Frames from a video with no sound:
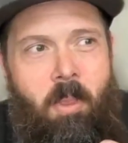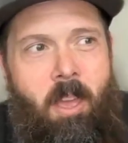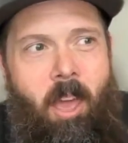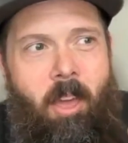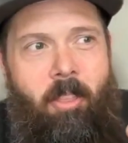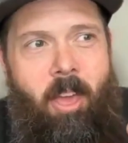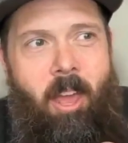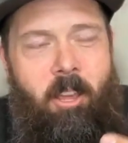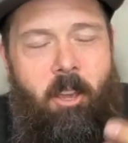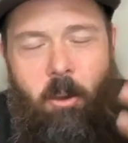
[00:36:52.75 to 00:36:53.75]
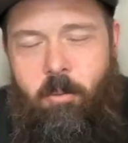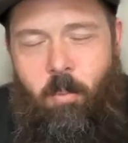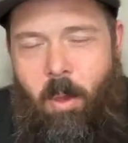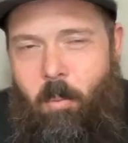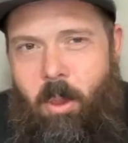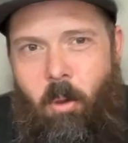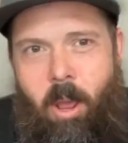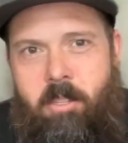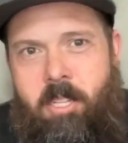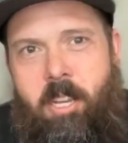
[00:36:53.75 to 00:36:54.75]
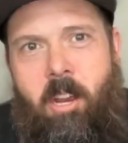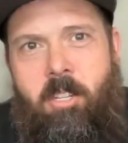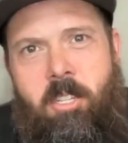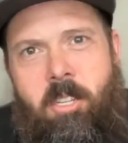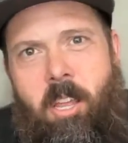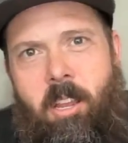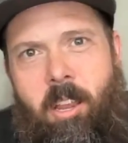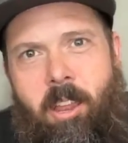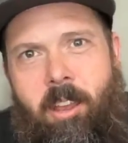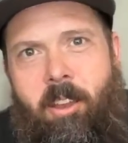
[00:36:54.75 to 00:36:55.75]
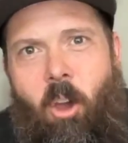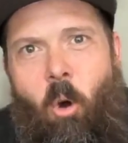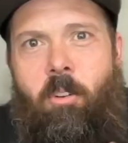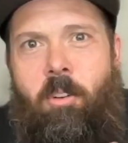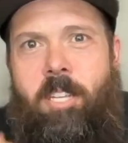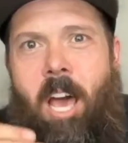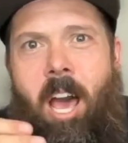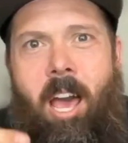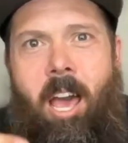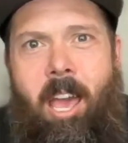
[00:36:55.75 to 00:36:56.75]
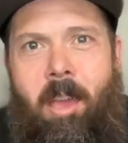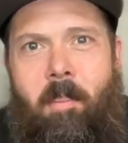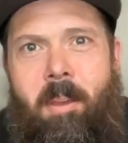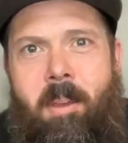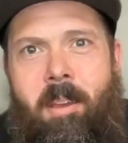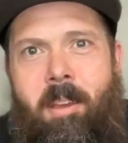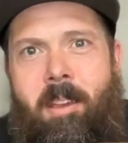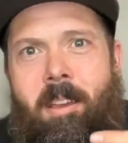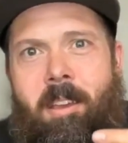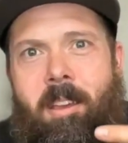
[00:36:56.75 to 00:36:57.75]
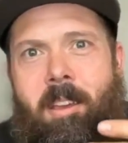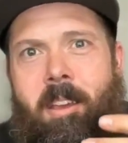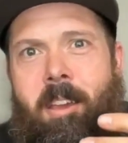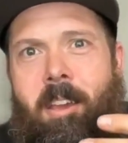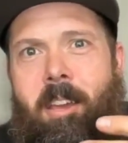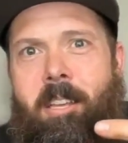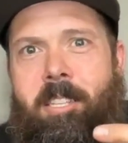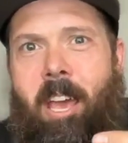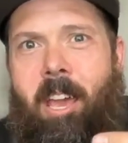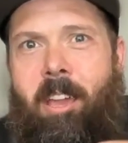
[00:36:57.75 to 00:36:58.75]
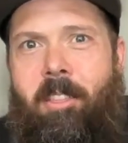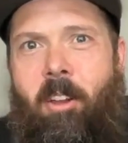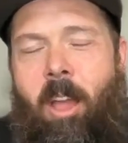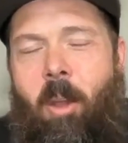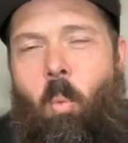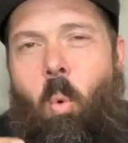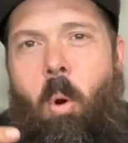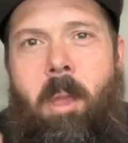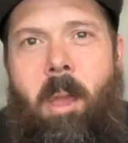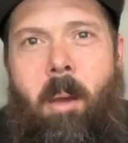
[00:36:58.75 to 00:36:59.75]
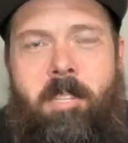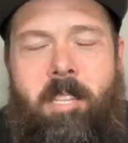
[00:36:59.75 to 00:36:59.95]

and then we go downstairs, and over time, they're like warming up to